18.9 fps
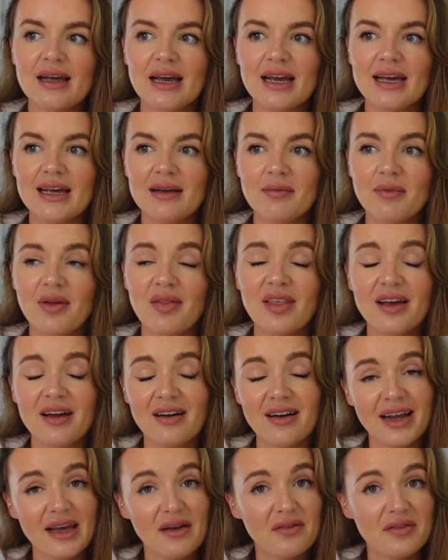um, they
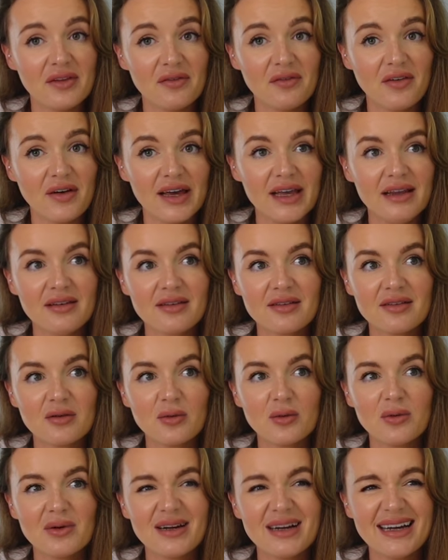are hefty fines.
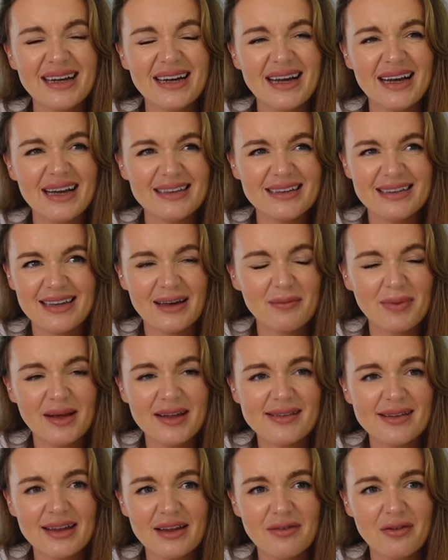So yeah,
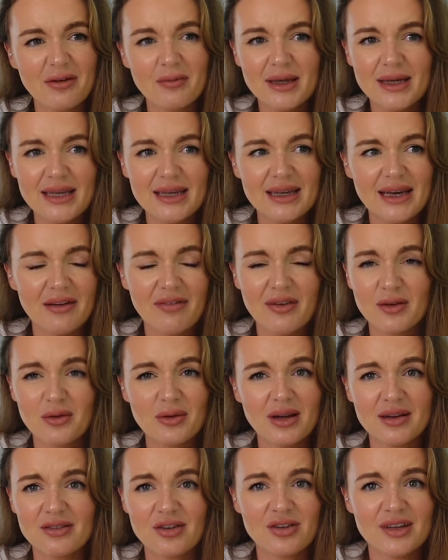basically for me, if I
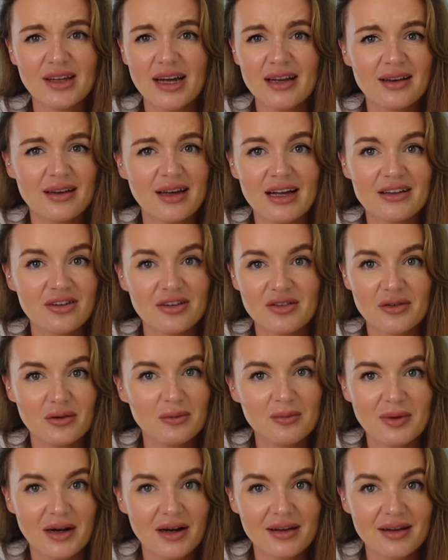don't understand it, I just
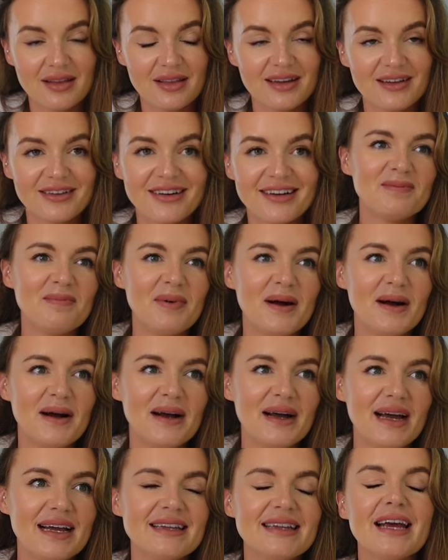don't park there.
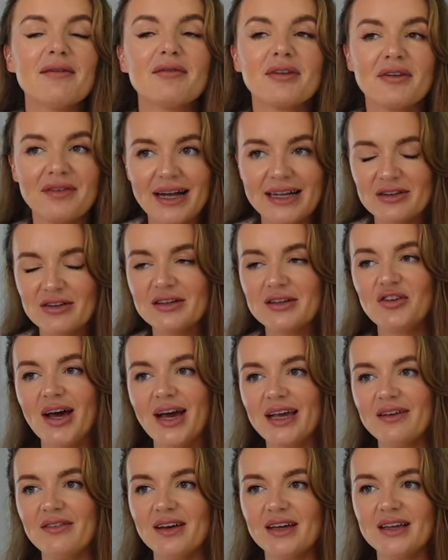But in terms of actually
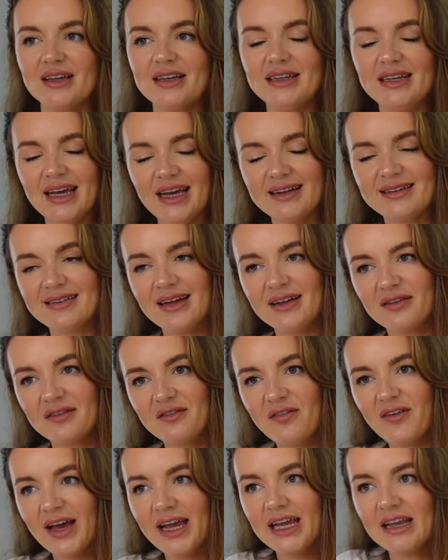driving, yes, it's
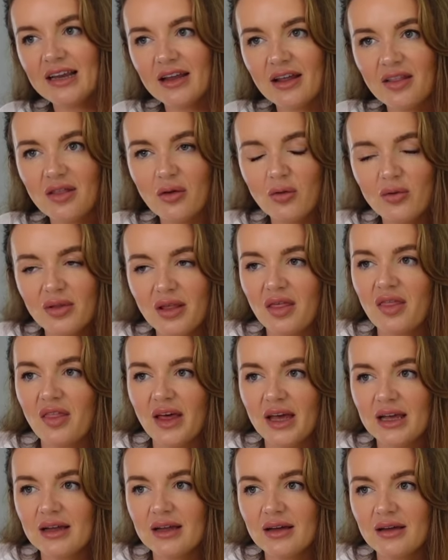fine. The only
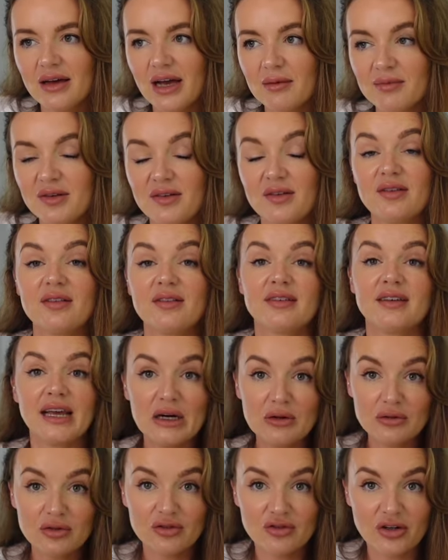thing I'm
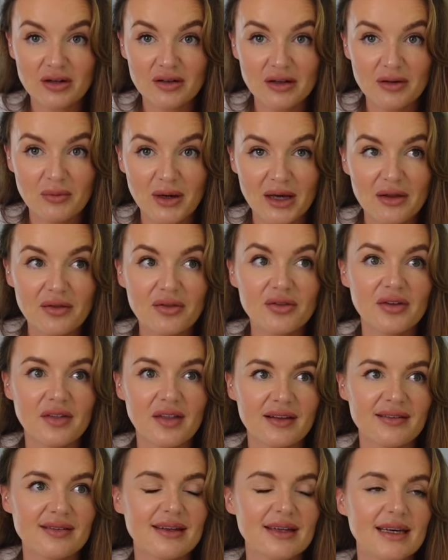still struggling with to
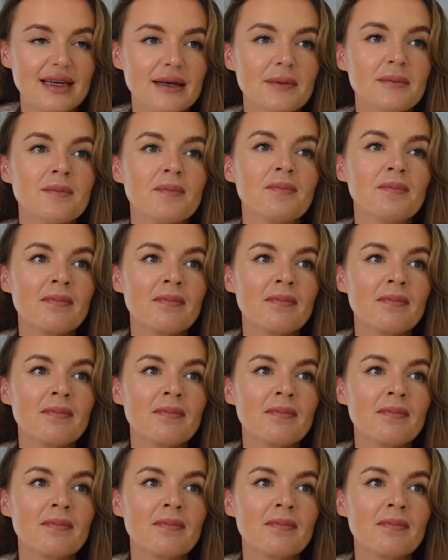this day